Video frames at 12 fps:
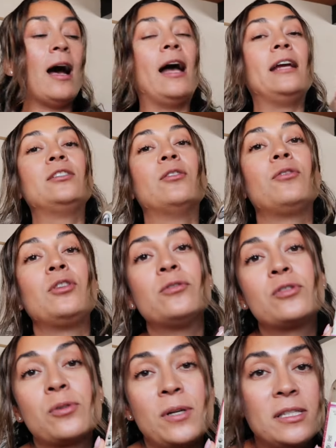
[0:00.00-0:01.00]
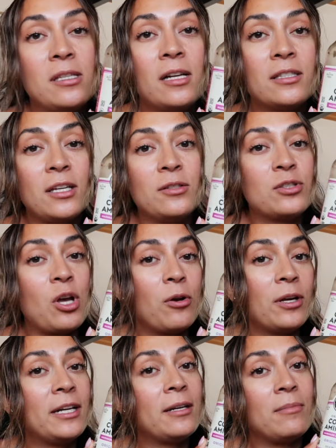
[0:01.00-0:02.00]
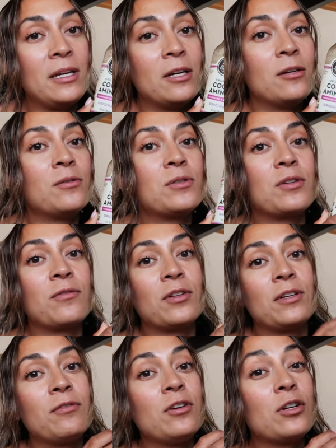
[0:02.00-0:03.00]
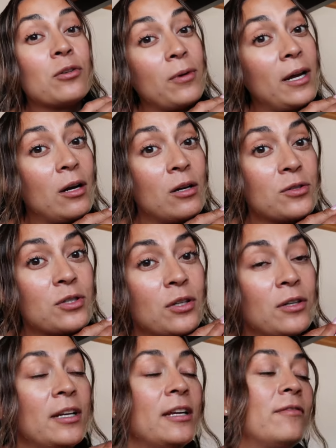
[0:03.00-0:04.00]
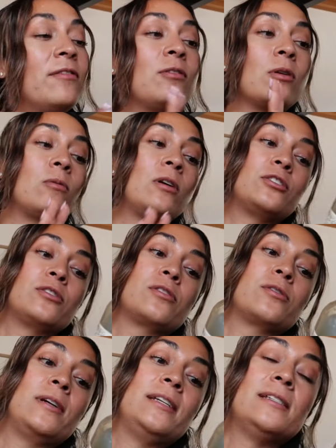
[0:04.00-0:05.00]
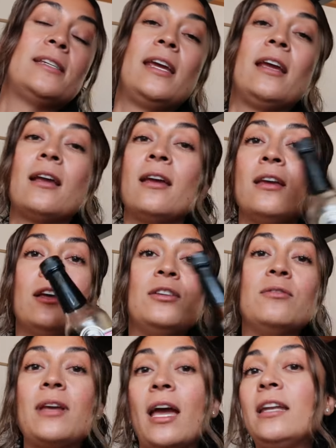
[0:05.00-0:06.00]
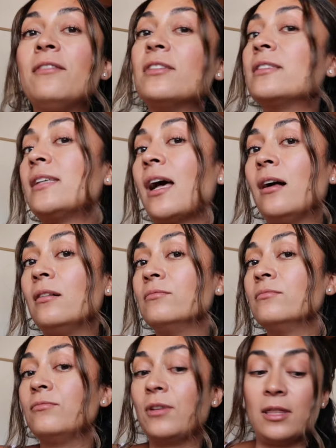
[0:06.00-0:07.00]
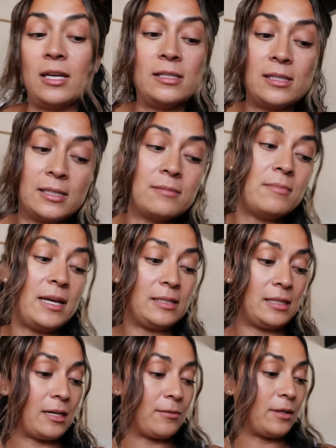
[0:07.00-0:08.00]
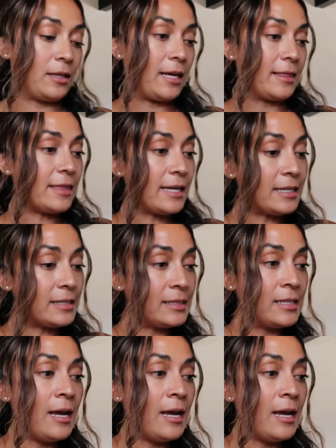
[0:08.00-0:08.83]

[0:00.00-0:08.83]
I don't use soy sauce, I use coconut aminos. So if you're looking for a great alternative, if you wanna watch your soy intake, you can't even tell with this. It's amazing, I really like this.